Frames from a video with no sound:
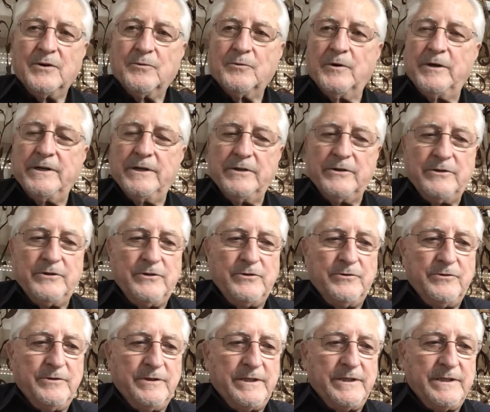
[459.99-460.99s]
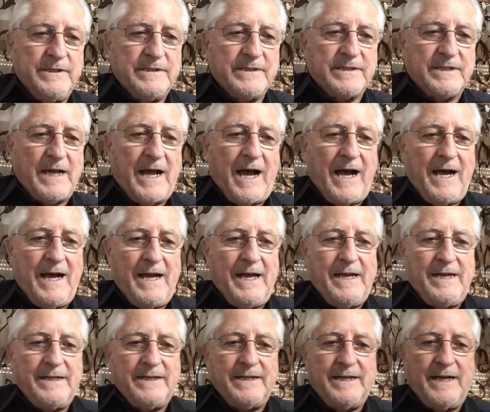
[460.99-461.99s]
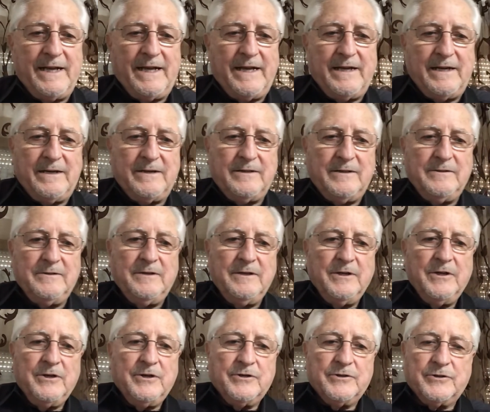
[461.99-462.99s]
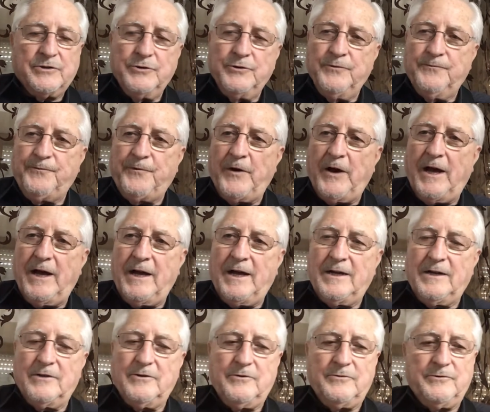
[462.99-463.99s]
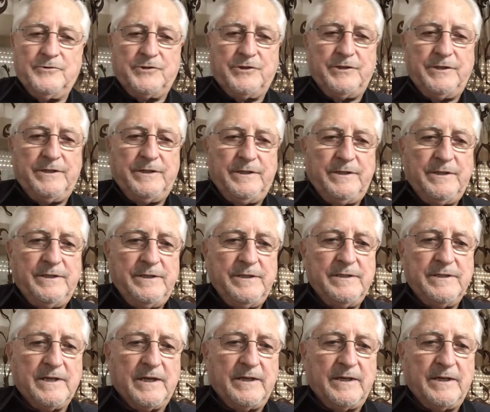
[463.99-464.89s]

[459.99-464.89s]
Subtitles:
Will you decide now to follow Jesus?